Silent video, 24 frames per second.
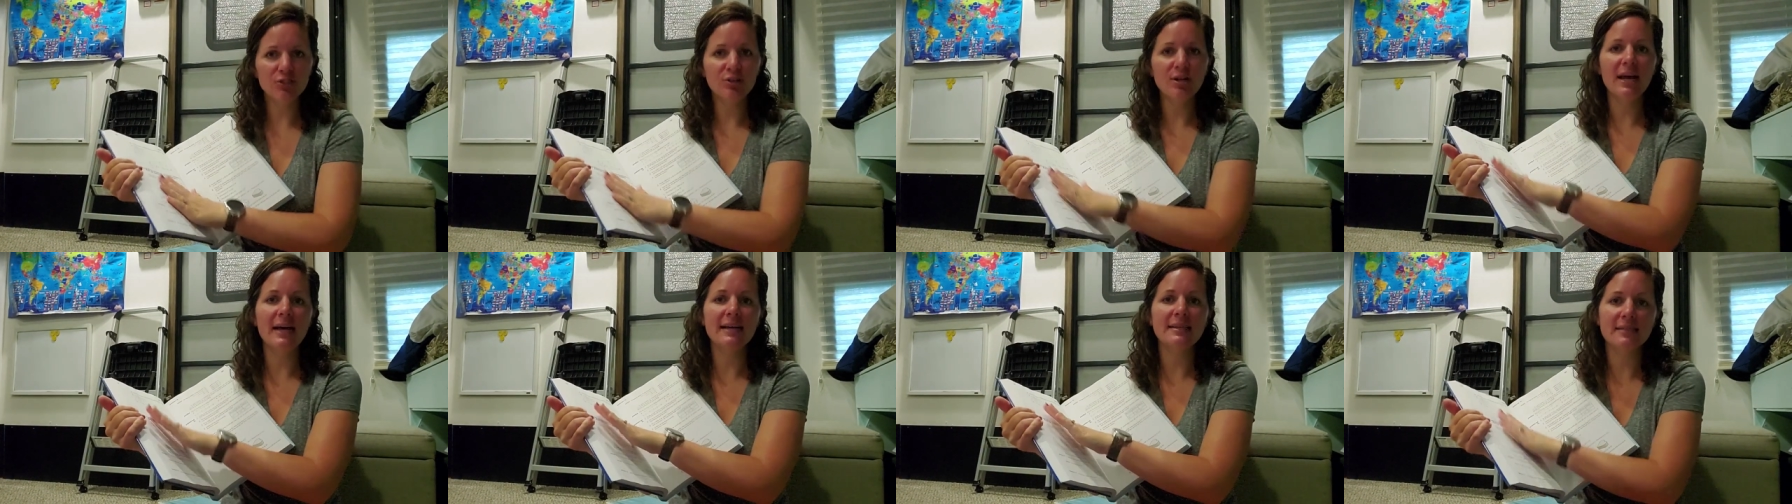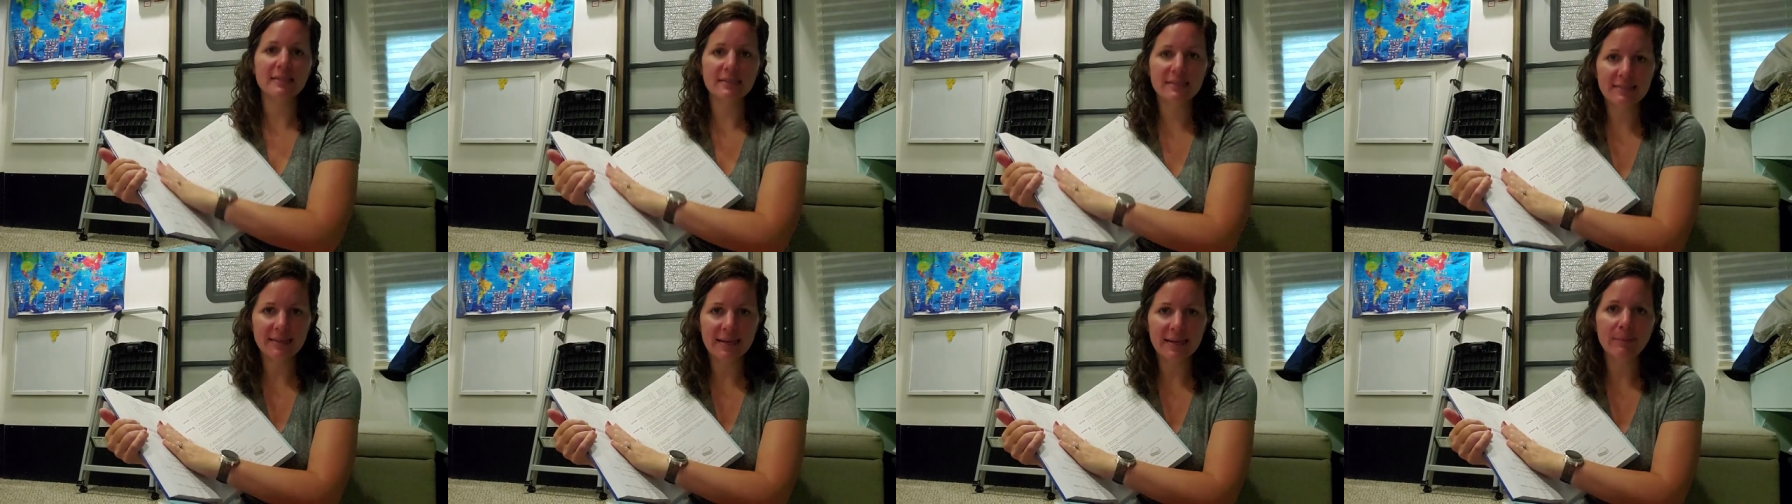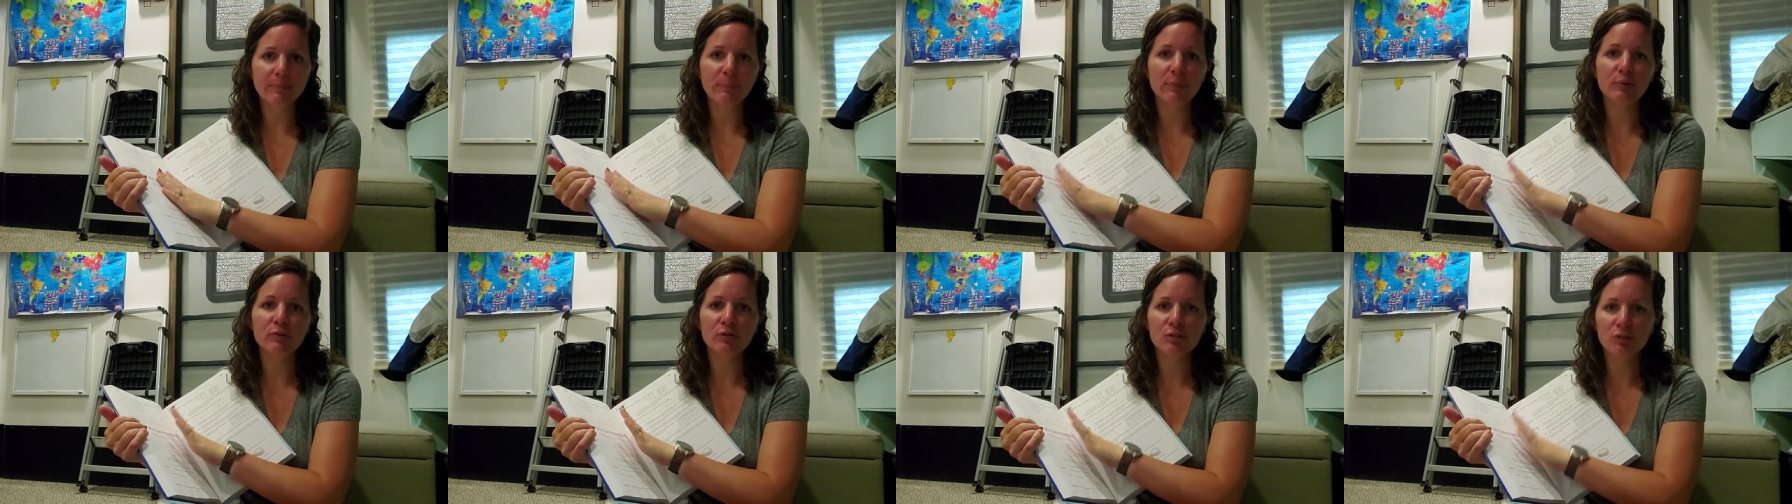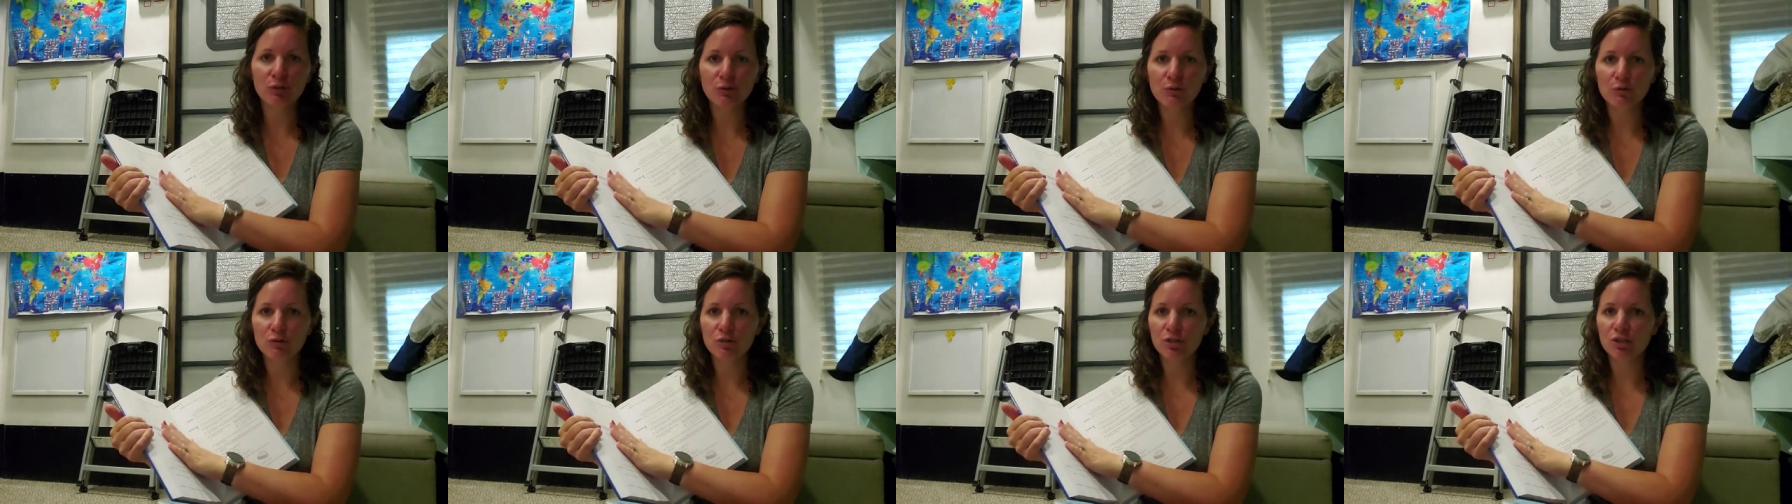It has example
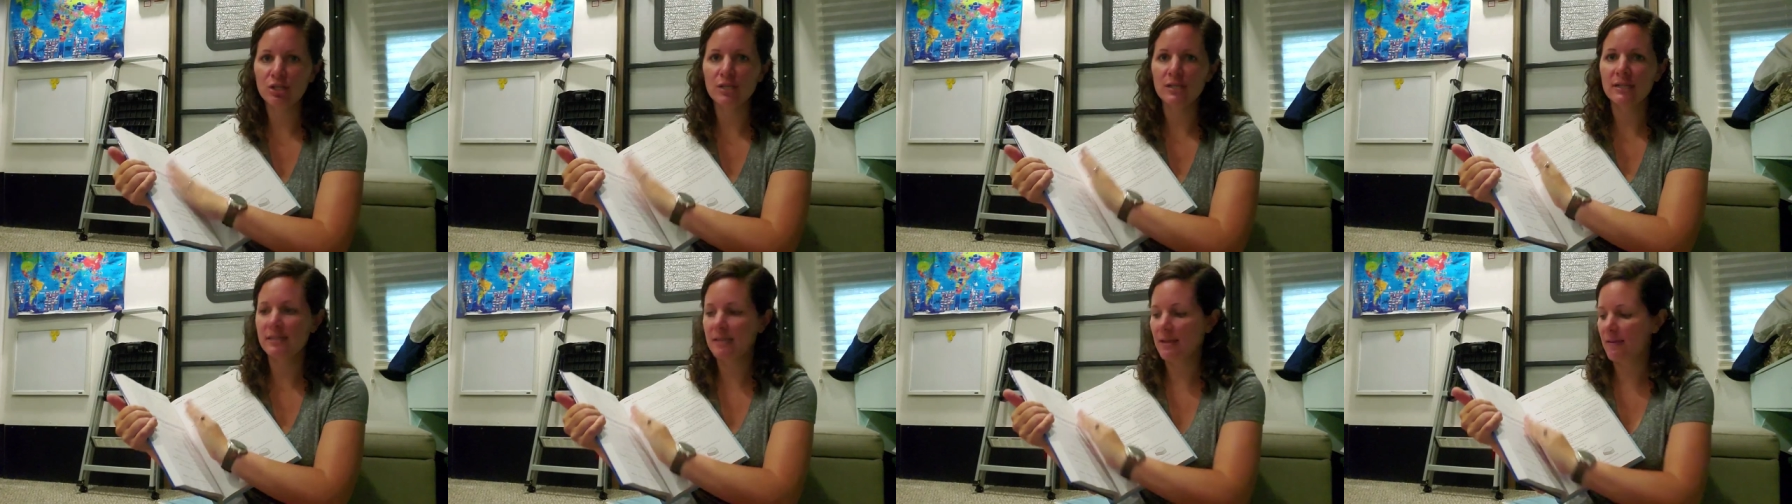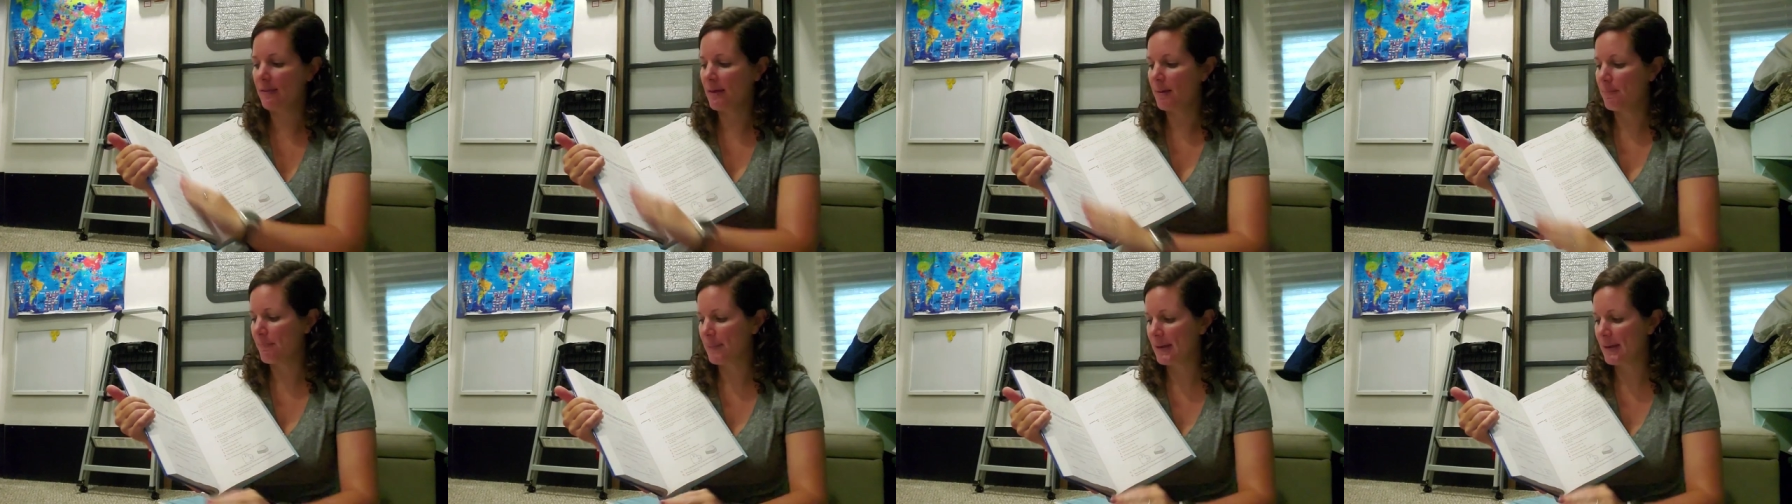solutions and then